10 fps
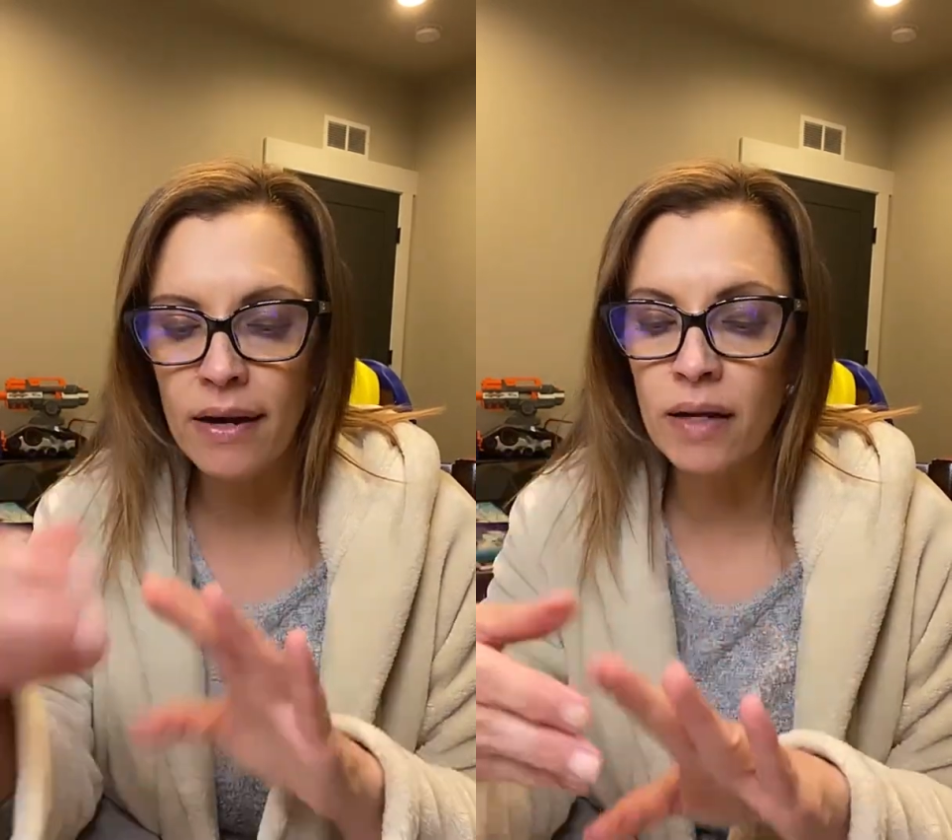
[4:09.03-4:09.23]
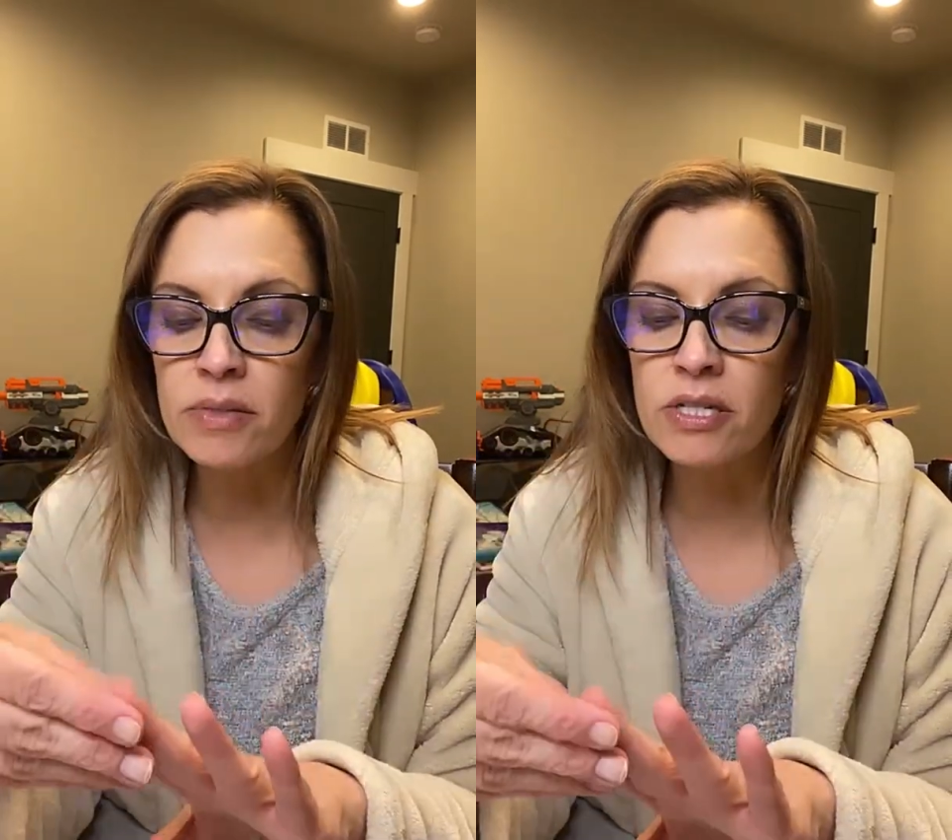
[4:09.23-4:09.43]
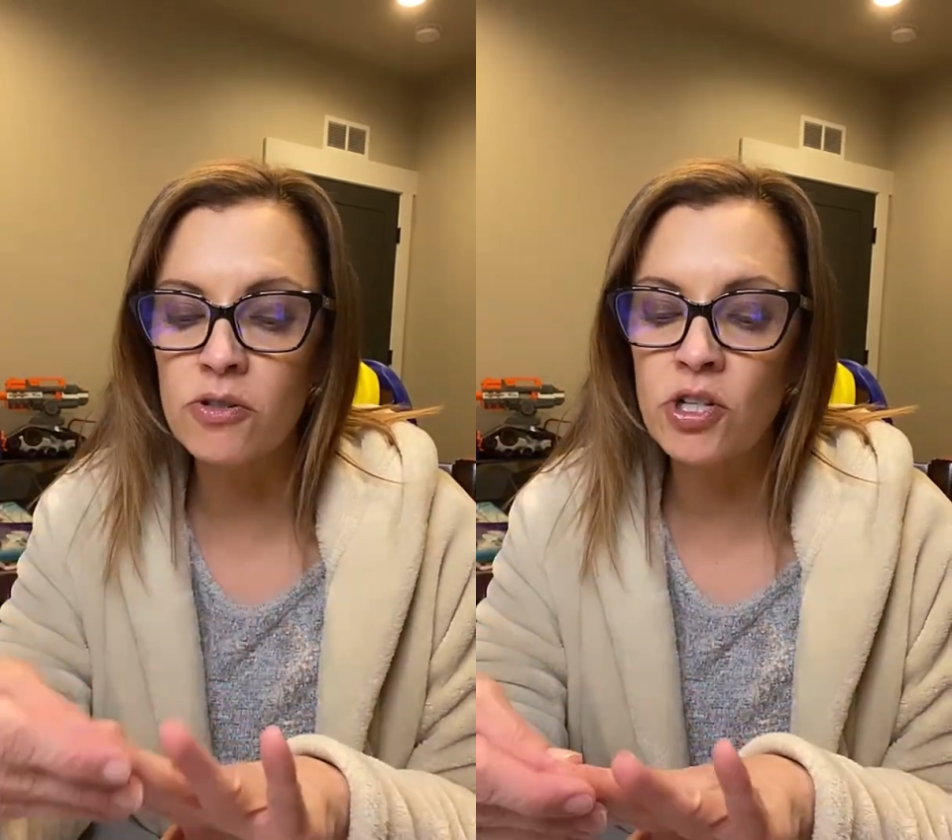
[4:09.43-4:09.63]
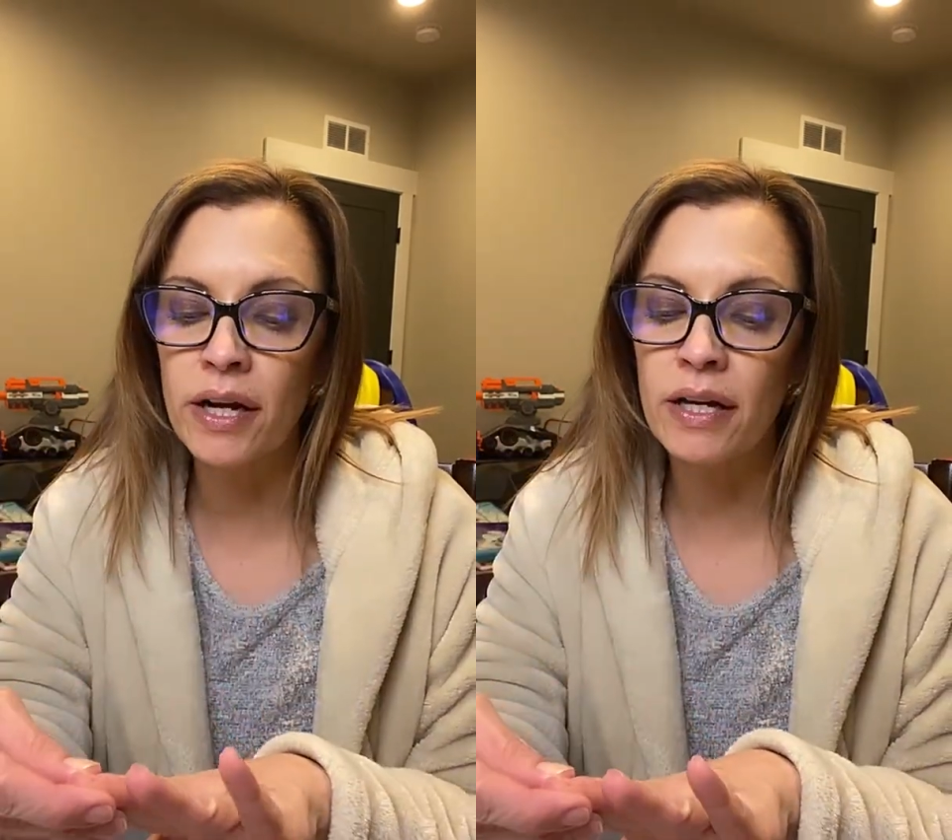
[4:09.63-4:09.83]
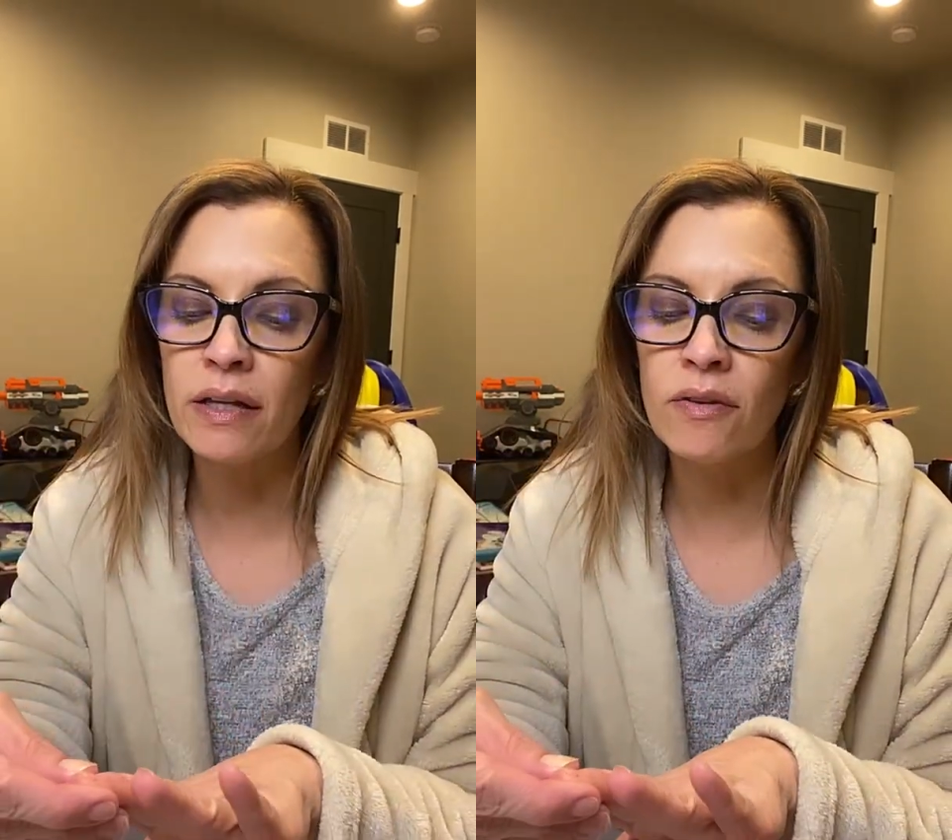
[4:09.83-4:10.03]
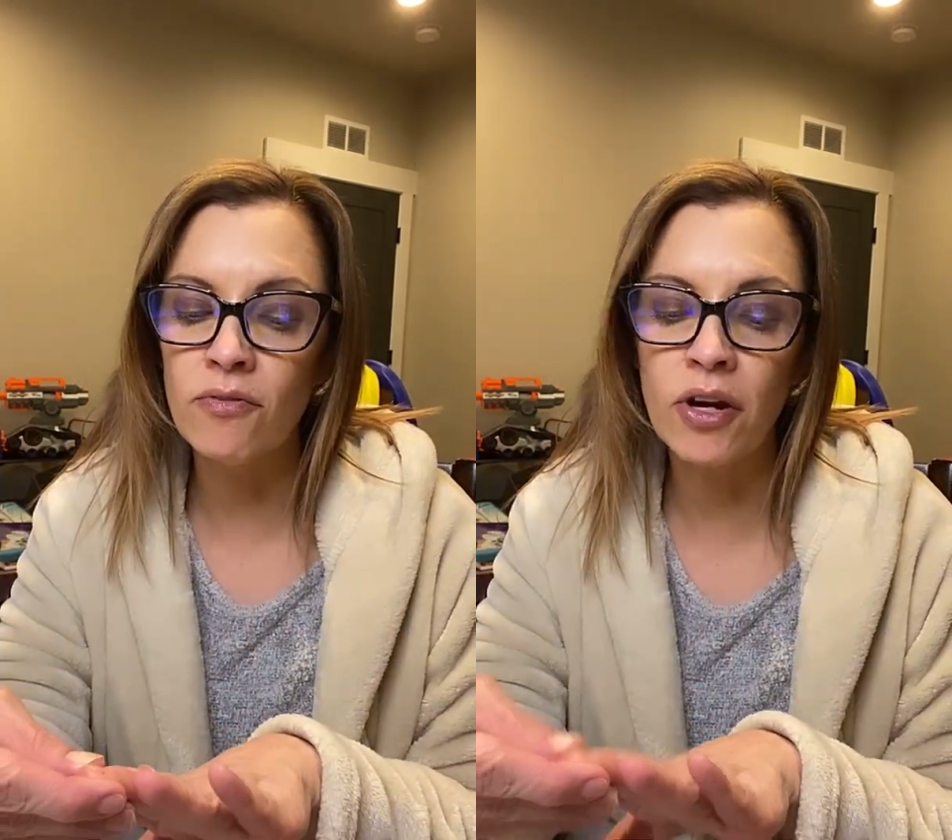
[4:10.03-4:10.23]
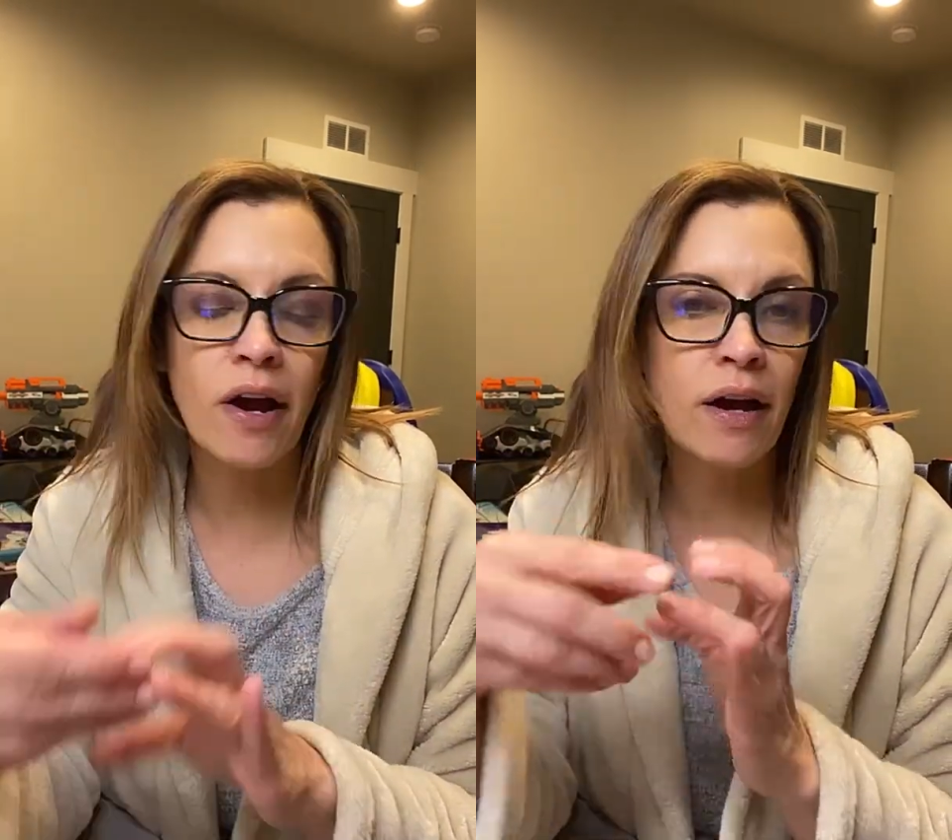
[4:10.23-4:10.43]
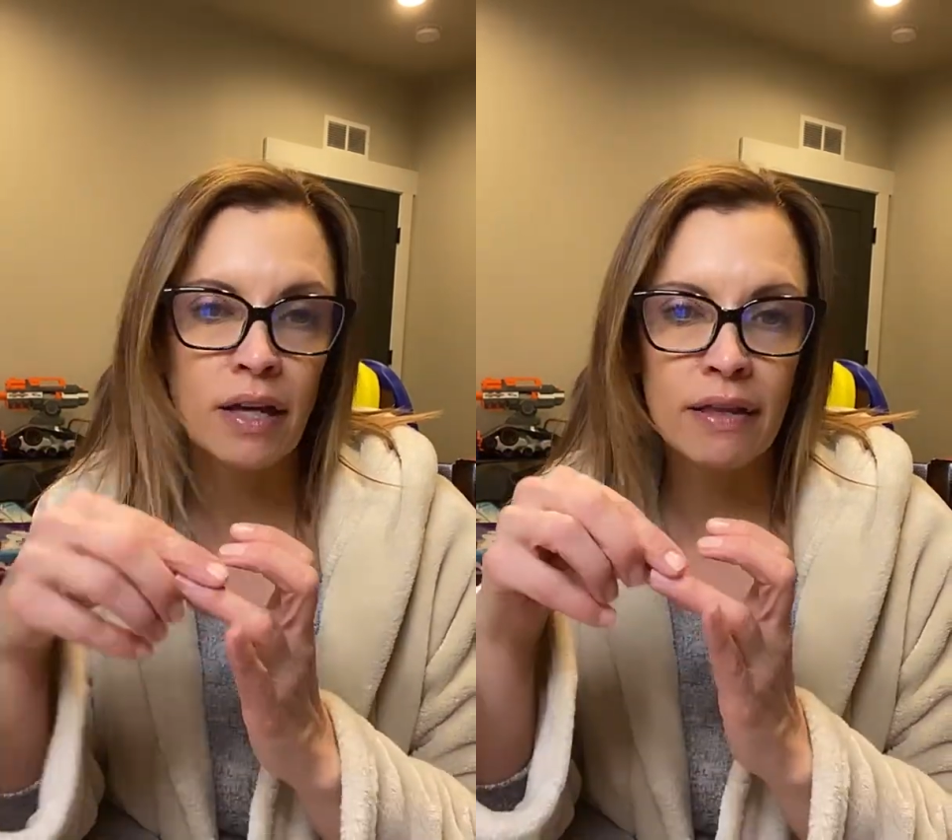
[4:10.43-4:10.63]
I'm still trying to figure out
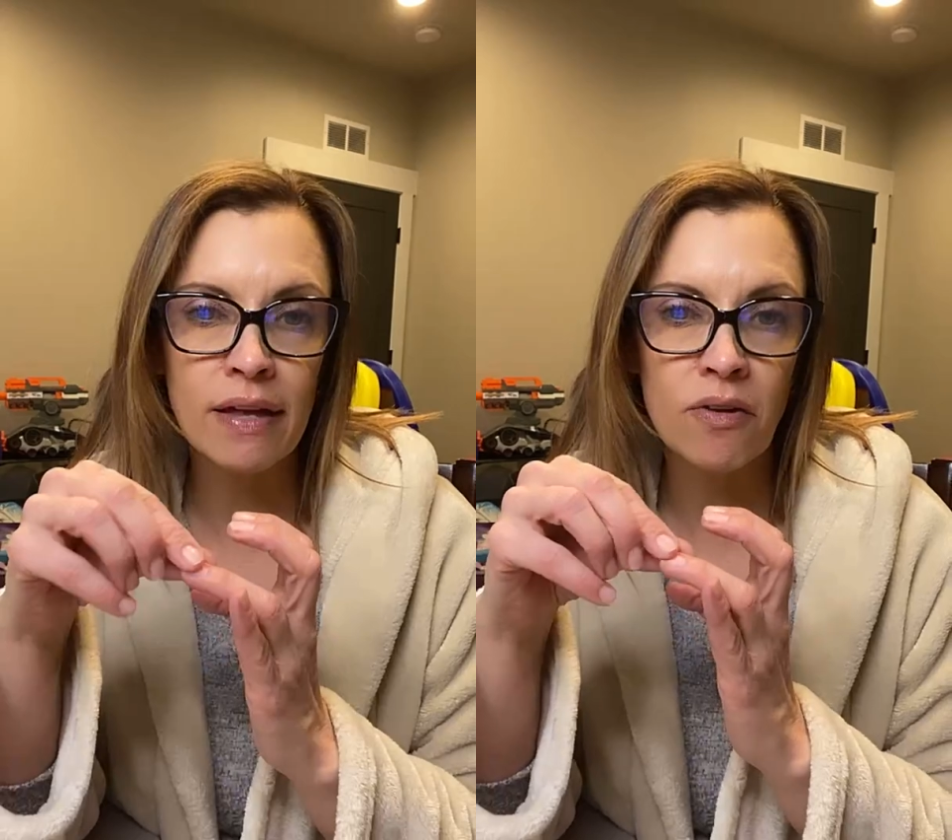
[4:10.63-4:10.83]
how to get that